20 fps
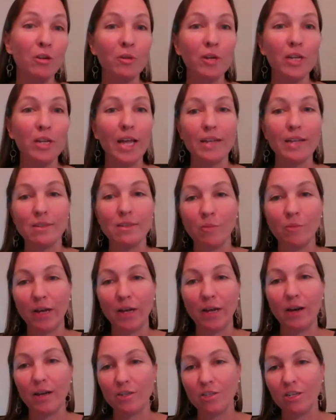when you realize, oh
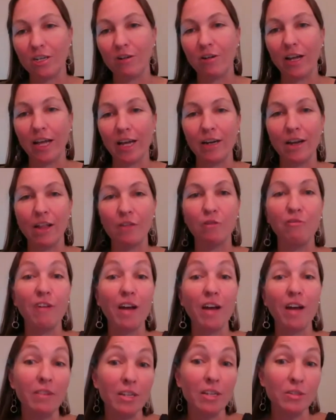my gosh, you know, I got another
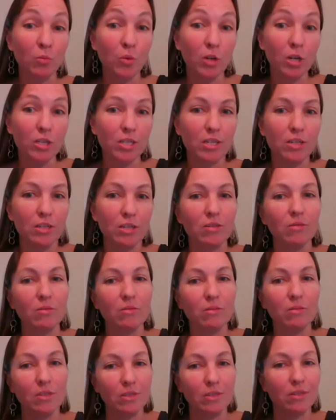5 days of work to
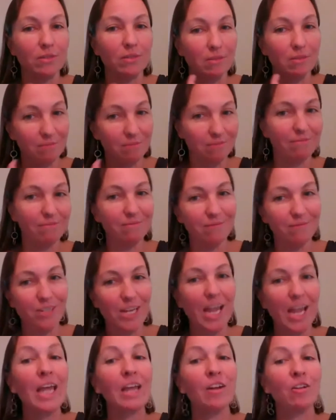do to
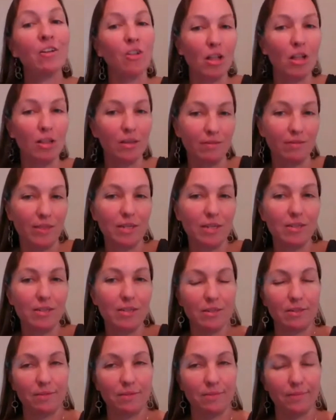handle all of
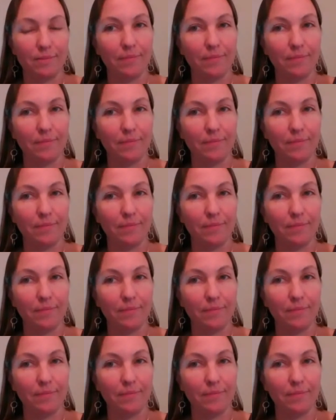this.